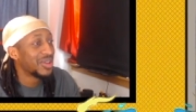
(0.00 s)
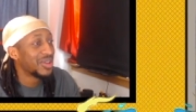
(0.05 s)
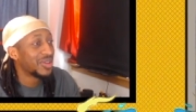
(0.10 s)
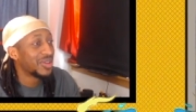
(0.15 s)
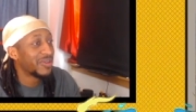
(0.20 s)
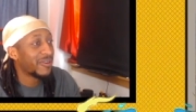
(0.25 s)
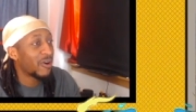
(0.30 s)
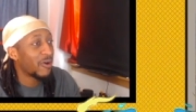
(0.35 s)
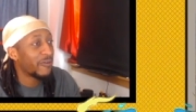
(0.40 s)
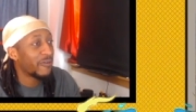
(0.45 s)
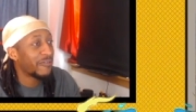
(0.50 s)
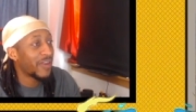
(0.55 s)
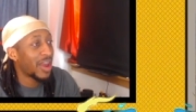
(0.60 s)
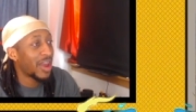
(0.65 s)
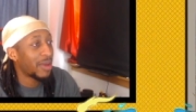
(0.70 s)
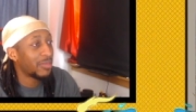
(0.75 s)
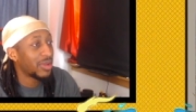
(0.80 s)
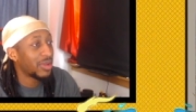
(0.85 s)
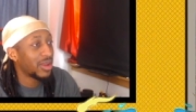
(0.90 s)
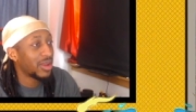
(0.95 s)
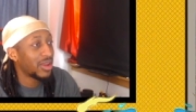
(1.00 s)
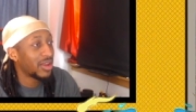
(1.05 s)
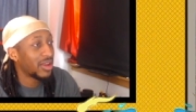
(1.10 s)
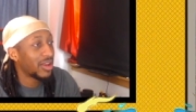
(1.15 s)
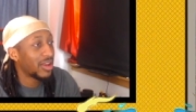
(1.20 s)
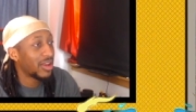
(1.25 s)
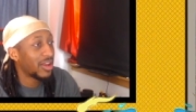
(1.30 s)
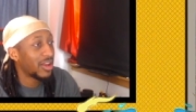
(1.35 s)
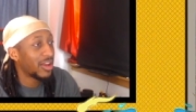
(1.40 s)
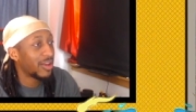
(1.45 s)
The royal family
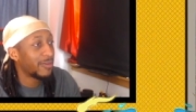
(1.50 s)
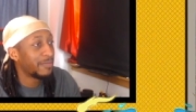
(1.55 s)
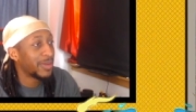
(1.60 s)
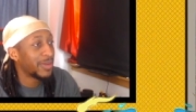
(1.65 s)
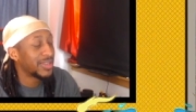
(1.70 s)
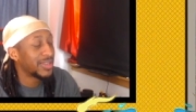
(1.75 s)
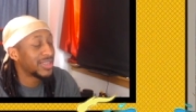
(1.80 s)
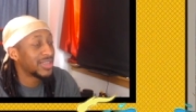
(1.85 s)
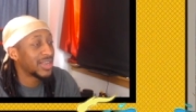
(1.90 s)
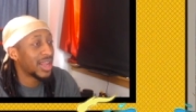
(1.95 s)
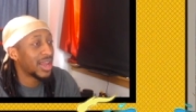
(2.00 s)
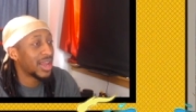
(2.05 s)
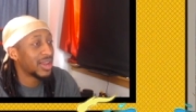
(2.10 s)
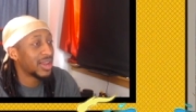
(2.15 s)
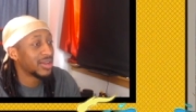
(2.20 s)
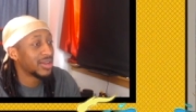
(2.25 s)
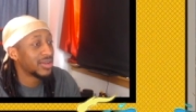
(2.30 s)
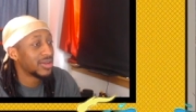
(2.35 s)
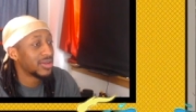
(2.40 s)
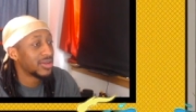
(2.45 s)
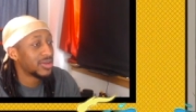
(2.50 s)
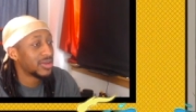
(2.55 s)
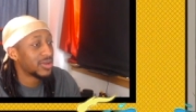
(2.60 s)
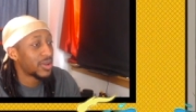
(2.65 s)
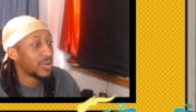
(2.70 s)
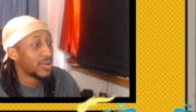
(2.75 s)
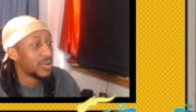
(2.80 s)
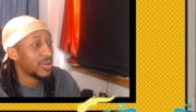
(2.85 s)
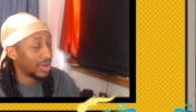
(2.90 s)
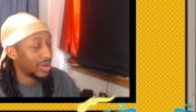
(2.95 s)
of Benzia
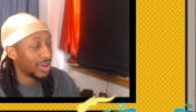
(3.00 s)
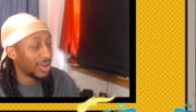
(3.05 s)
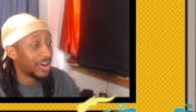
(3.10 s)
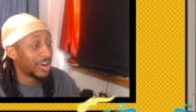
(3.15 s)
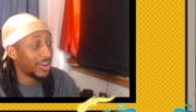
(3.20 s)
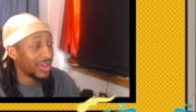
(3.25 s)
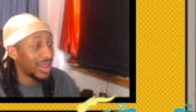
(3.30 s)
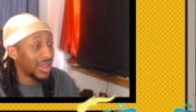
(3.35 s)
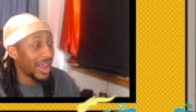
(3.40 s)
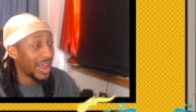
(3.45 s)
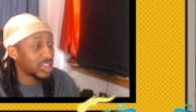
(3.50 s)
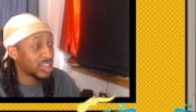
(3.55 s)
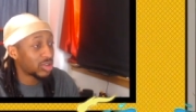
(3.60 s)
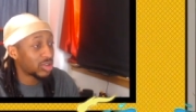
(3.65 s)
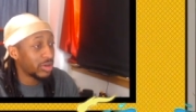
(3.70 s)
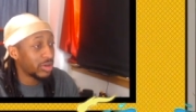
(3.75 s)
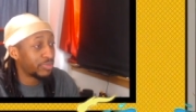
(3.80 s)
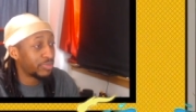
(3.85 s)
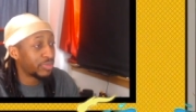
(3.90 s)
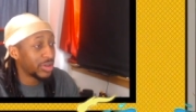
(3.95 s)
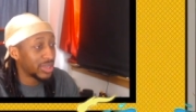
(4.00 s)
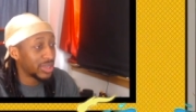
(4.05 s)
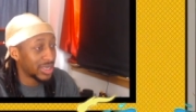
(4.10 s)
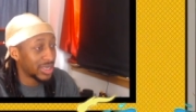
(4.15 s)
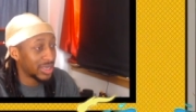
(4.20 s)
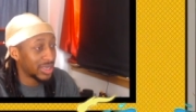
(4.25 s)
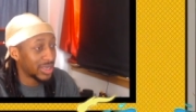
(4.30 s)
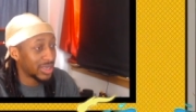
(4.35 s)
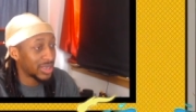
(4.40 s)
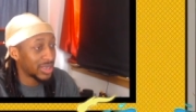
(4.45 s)
currently has three
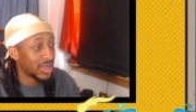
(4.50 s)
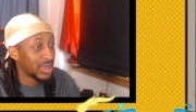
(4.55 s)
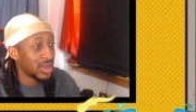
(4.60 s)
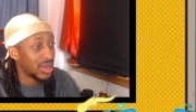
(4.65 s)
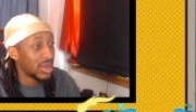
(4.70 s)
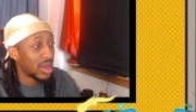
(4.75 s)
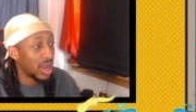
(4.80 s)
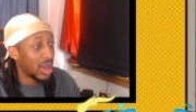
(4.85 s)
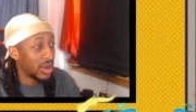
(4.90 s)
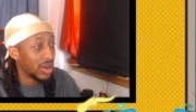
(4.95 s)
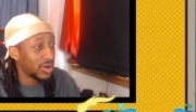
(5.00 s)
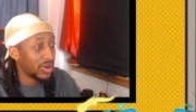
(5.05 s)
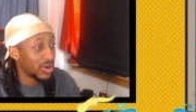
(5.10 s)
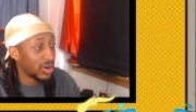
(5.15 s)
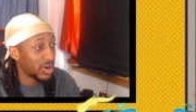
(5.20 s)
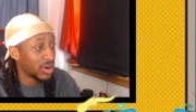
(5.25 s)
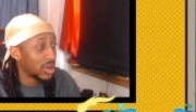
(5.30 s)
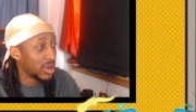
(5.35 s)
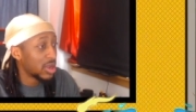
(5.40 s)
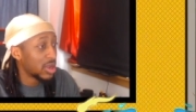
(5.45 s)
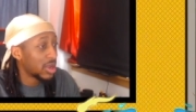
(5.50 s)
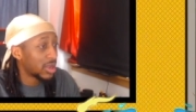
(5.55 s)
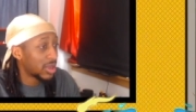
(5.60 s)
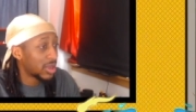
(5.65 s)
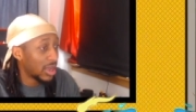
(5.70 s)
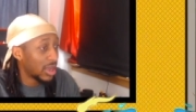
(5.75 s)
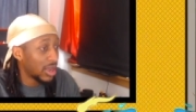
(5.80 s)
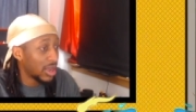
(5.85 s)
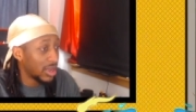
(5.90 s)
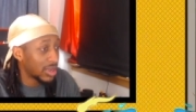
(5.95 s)
princes under
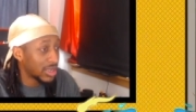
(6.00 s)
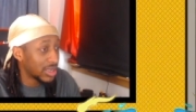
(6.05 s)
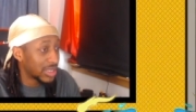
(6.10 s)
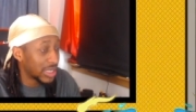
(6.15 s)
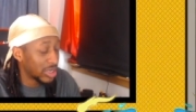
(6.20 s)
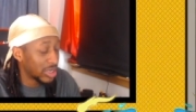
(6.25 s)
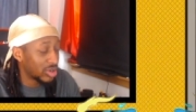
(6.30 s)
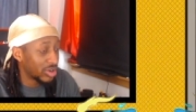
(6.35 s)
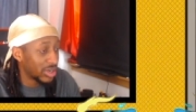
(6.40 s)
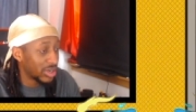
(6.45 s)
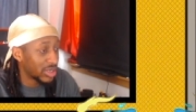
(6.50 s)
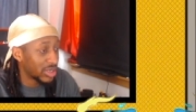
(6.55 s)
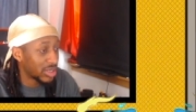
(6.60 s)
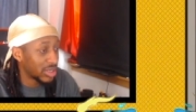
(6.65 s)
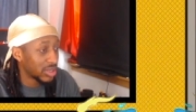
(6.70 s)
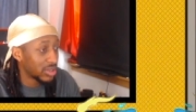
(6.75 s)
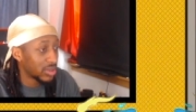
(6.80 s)
King Centris.